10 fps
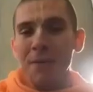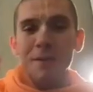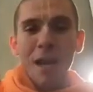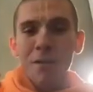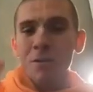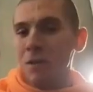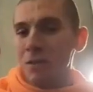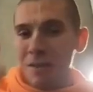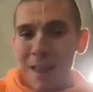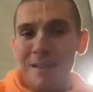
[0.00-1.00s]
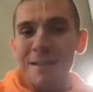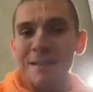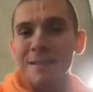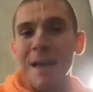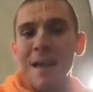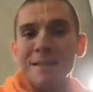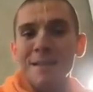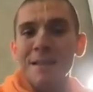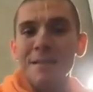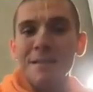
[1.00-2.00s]
ever down. So there's lessons in that
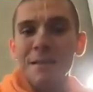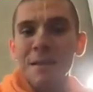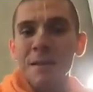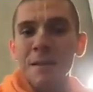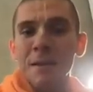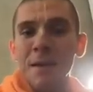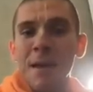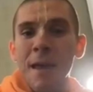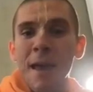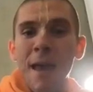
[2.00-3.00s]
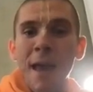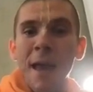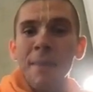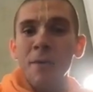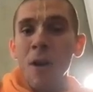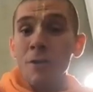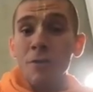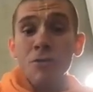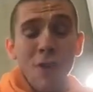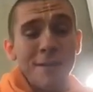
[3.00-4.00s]
sense. And they're
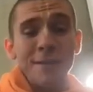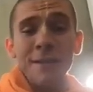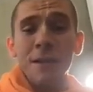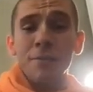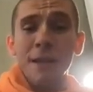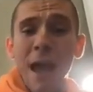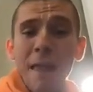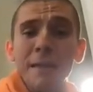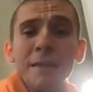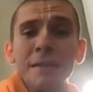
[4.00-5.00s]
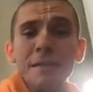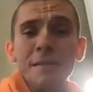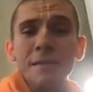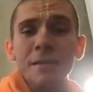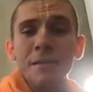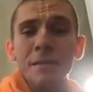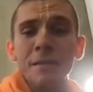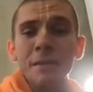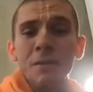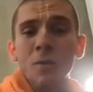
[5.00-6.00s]
also transcendental realities.
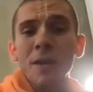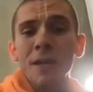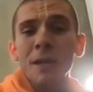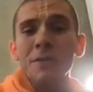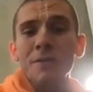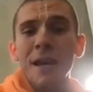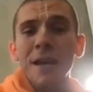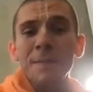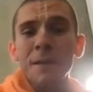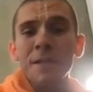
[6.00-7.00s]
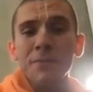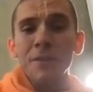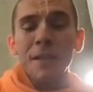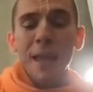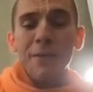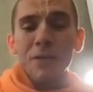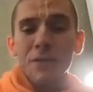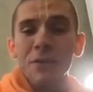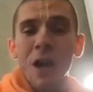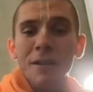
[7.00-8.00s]
So we can understand them on different levels
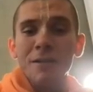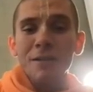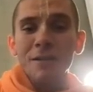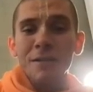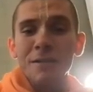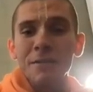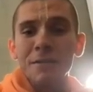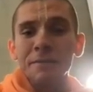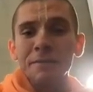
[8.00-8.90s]
of consciousness.